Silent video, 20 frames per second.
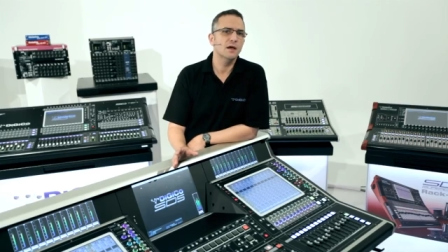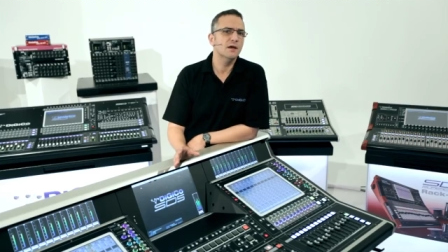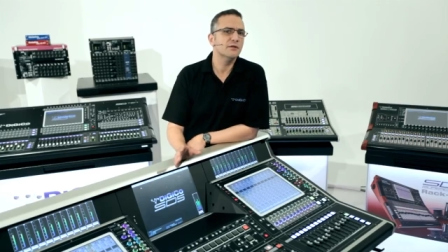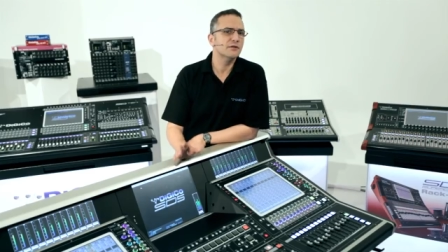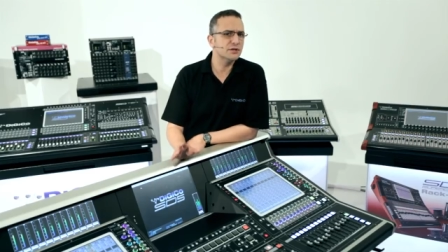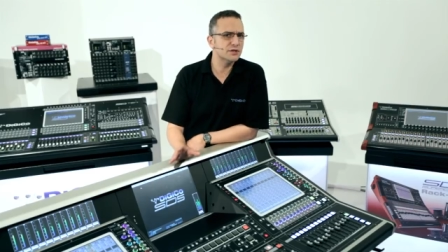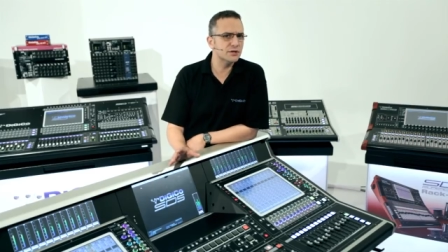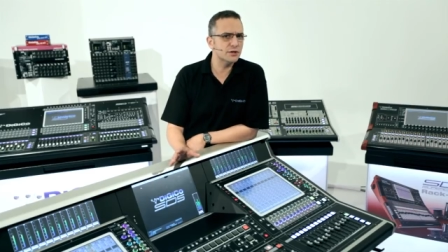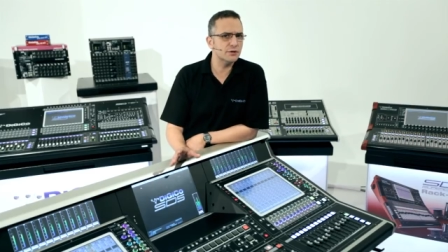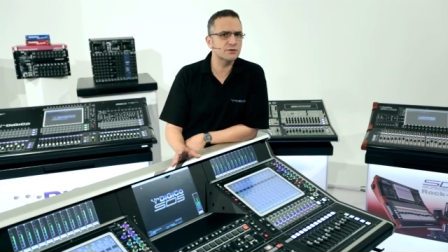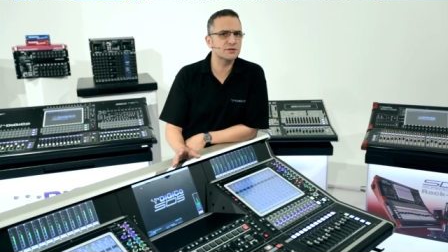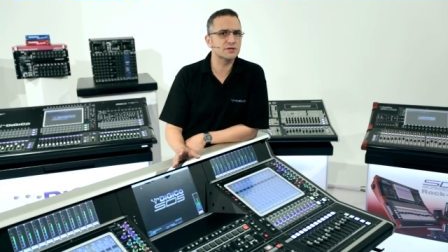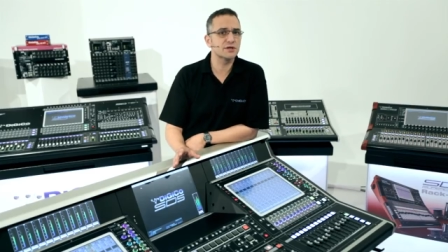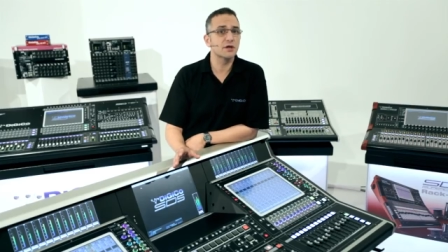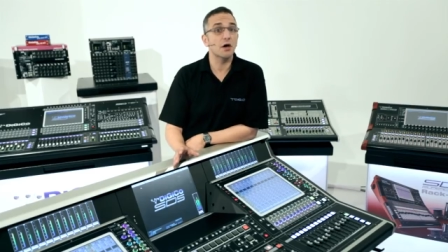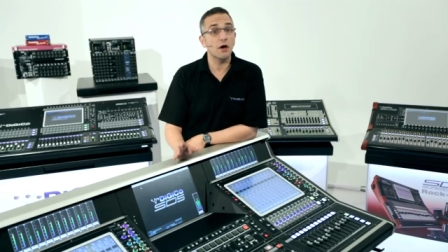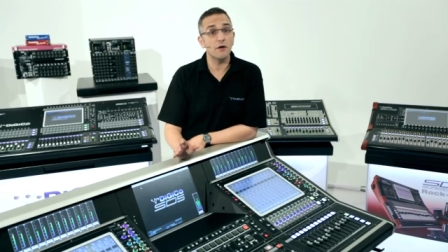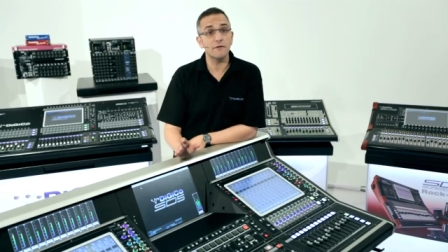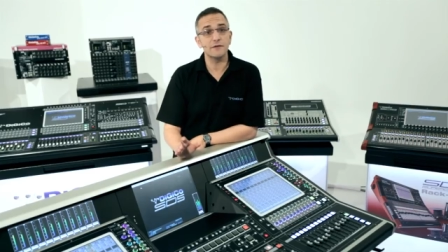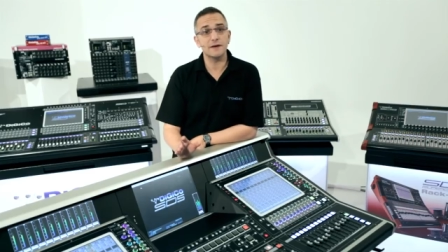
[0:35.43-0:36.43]
The use
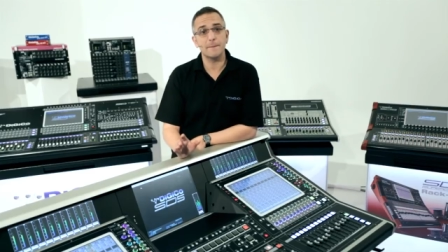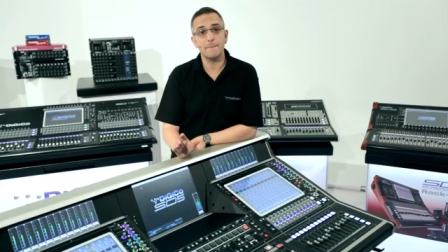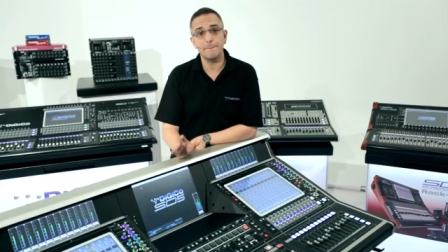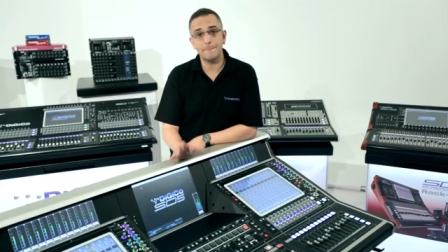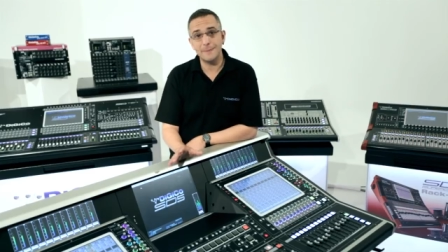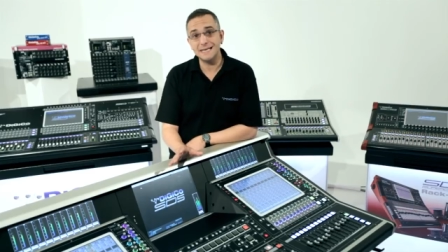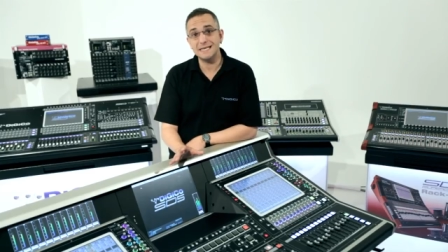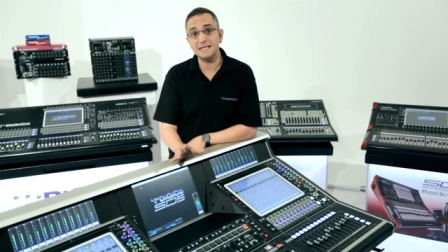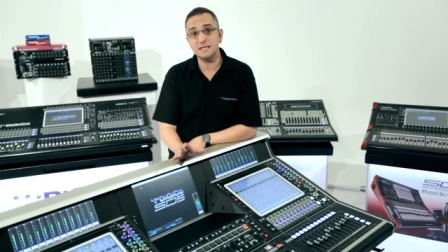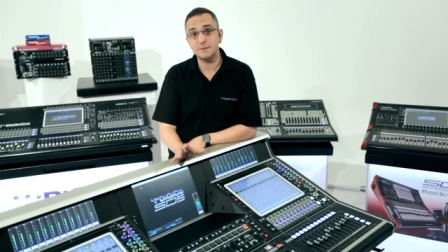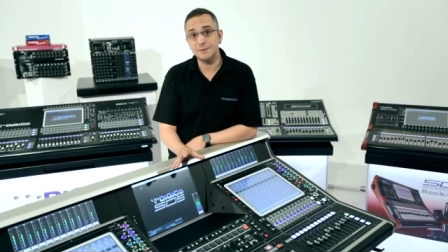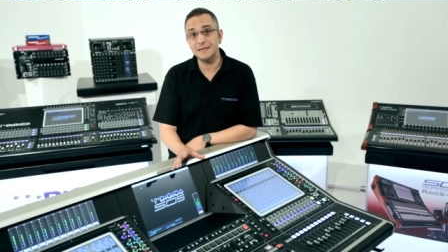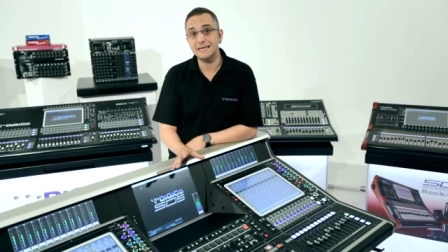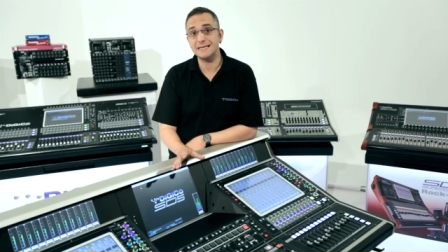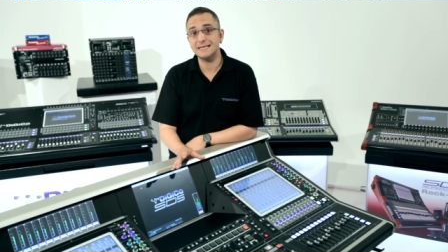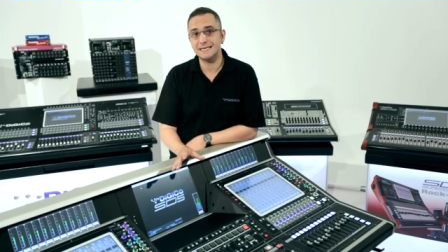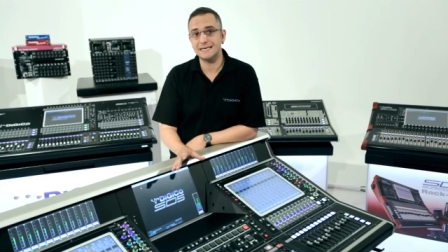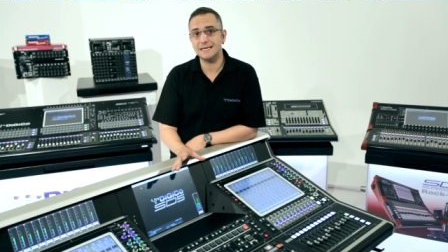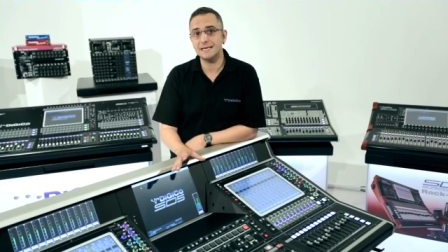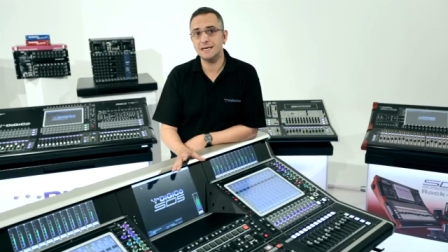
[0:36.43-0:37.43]
of an embedded
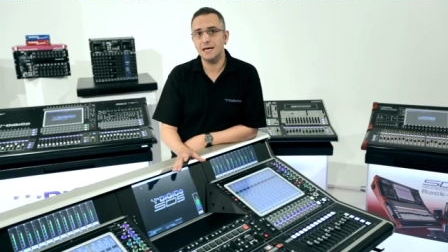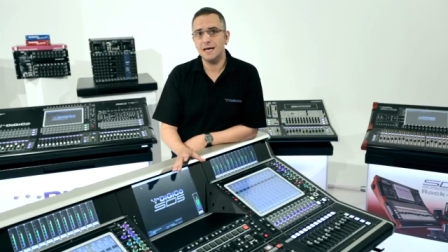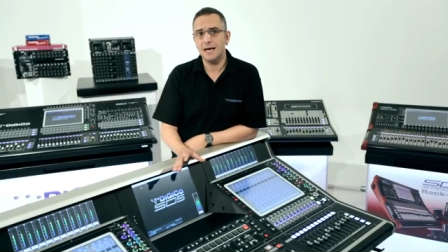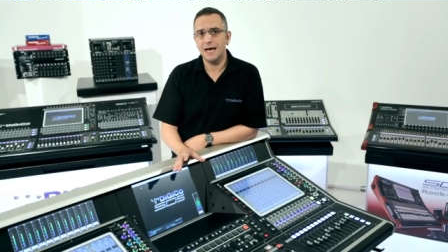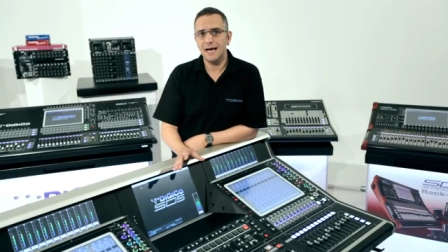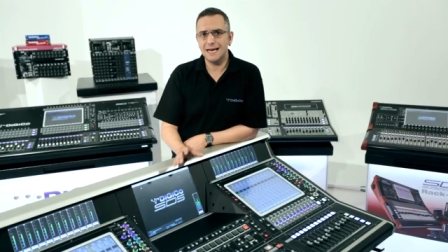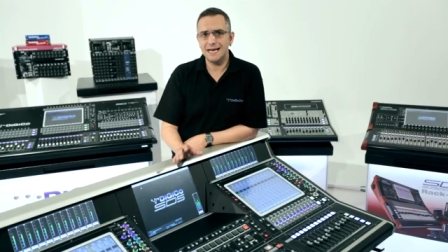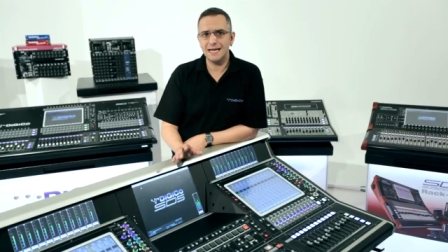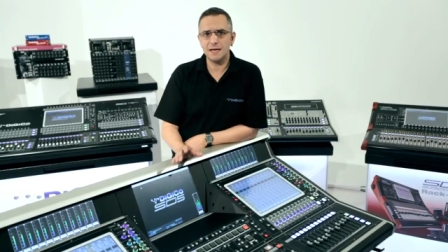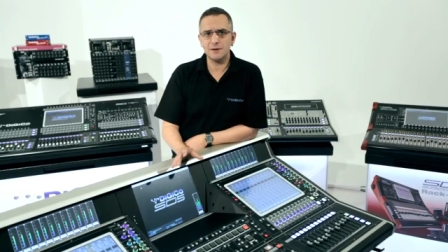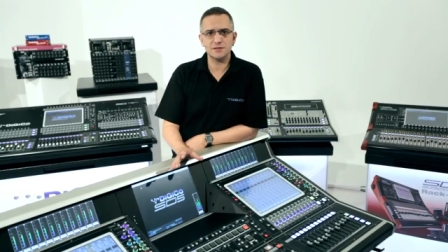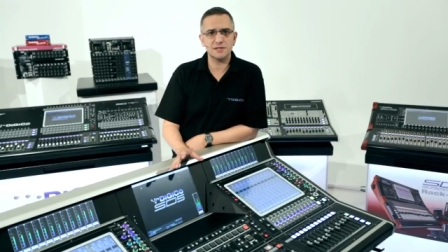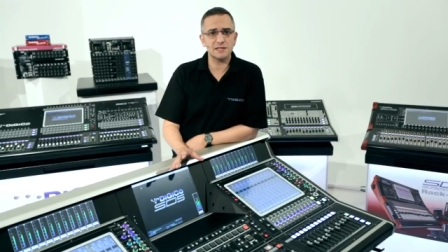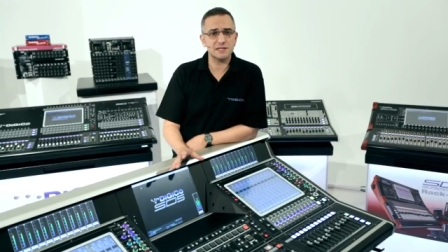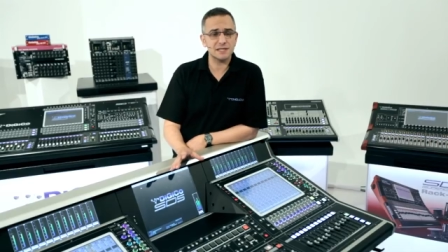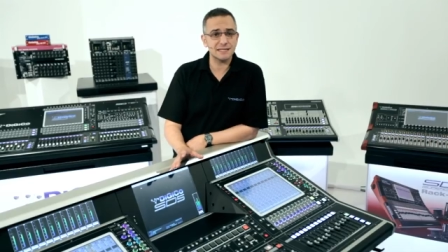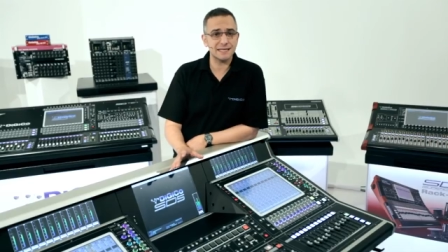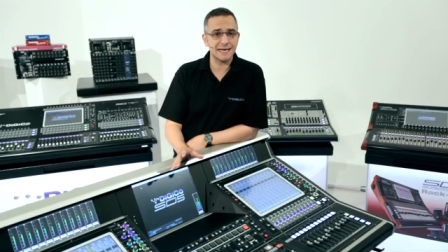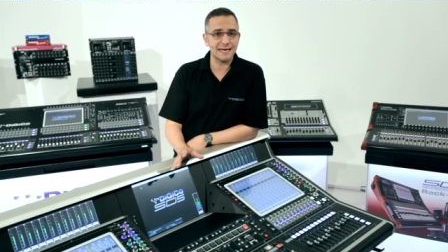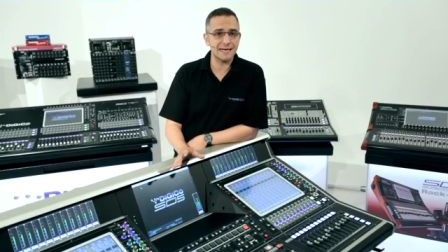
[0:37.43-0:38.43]
PC allows us
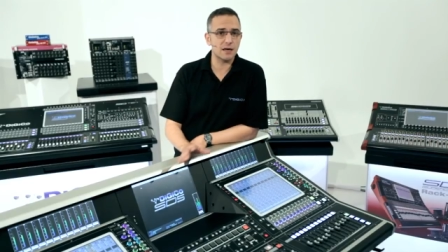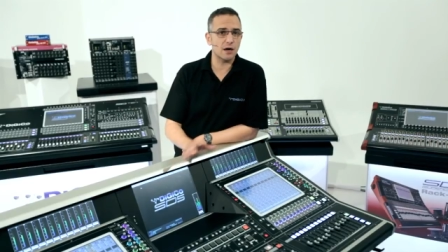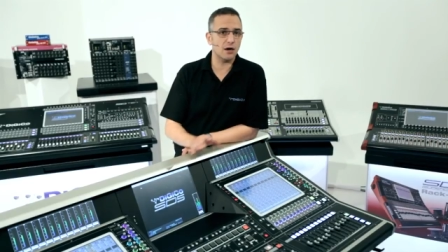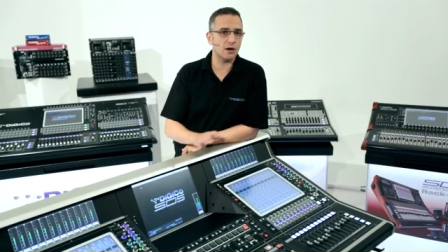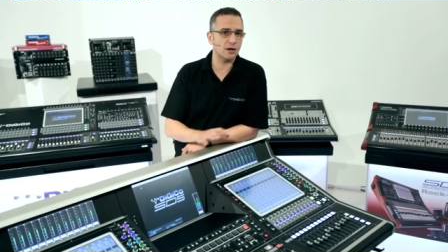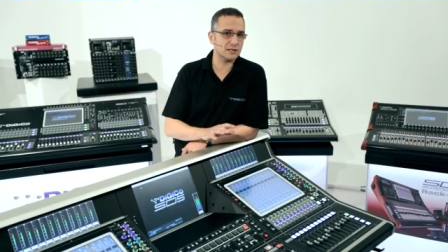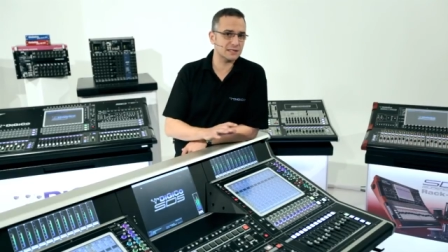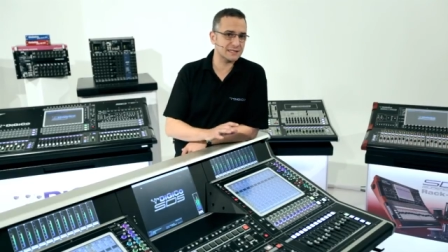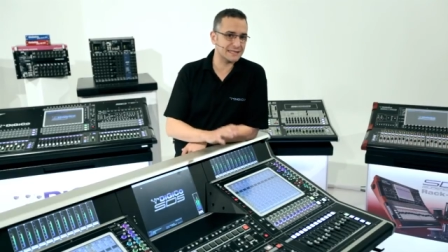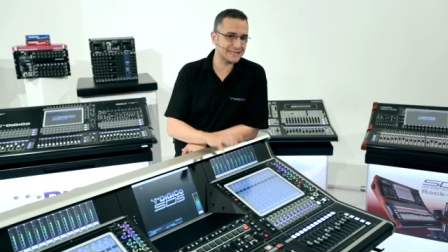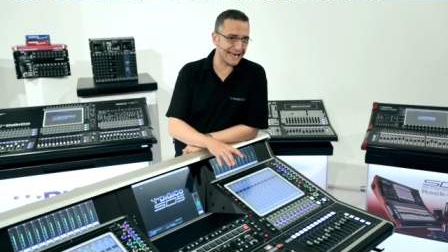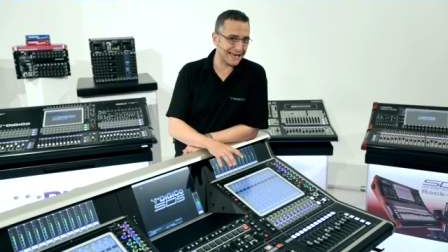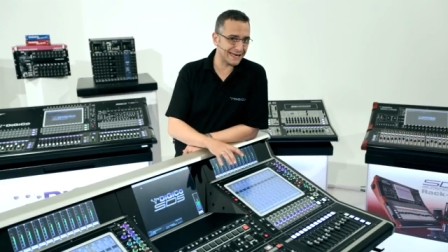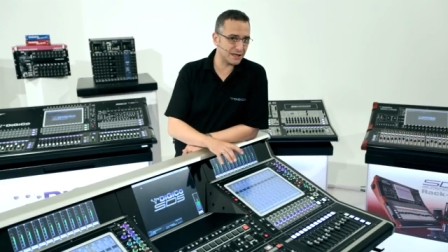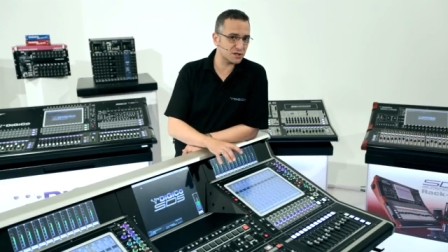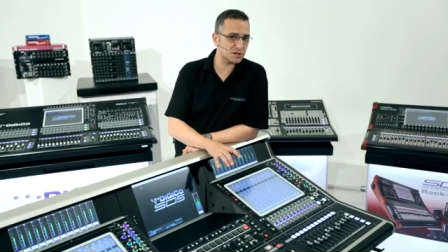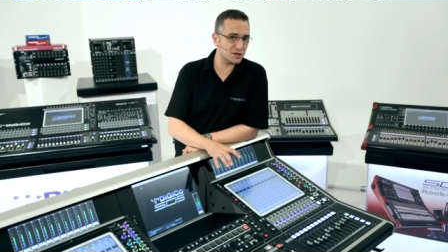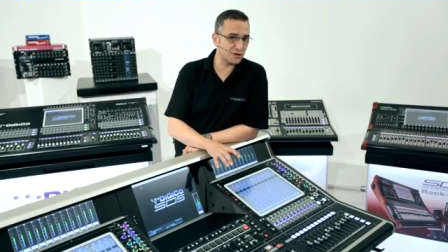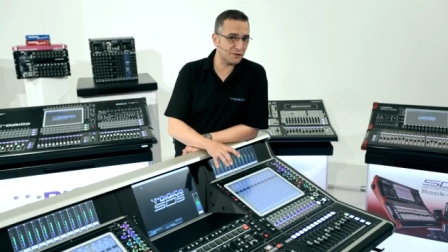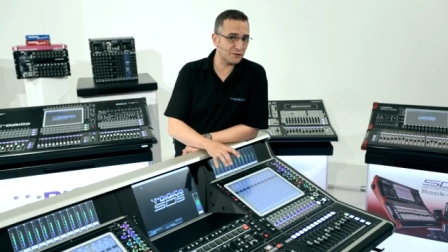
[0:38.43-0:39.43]
to take our
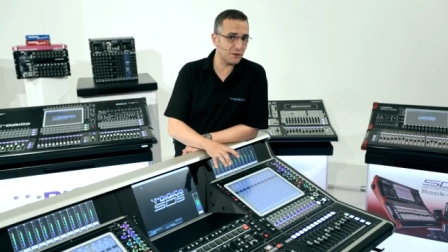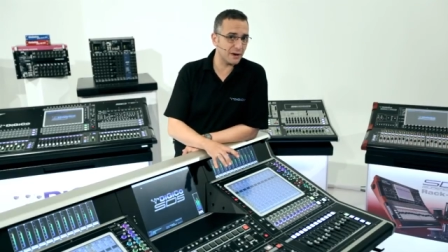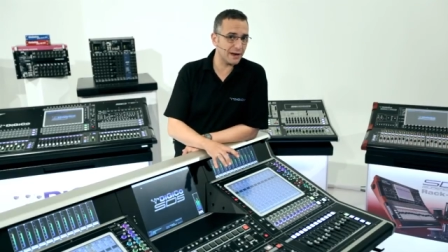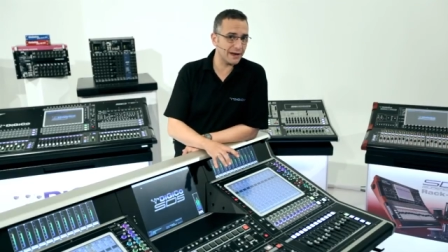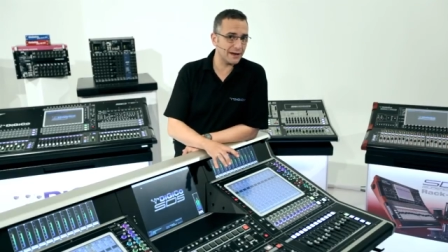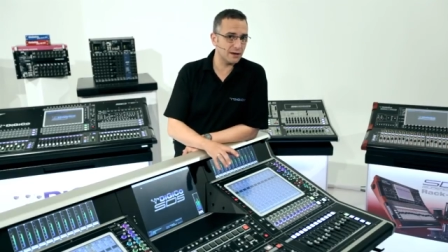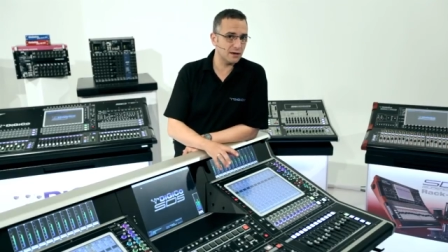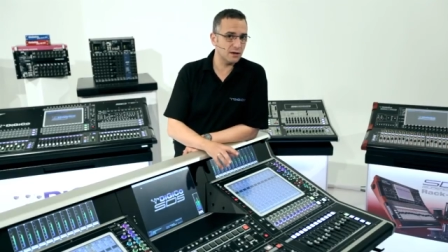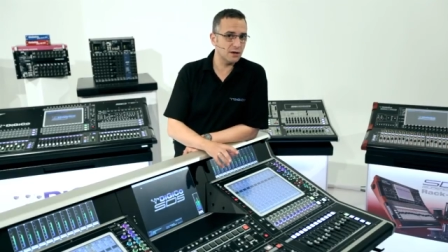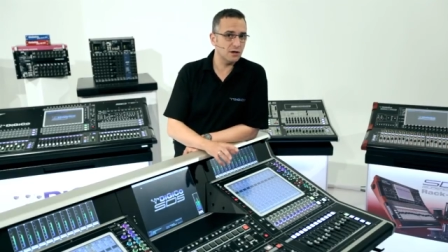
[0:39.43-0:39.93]
standard software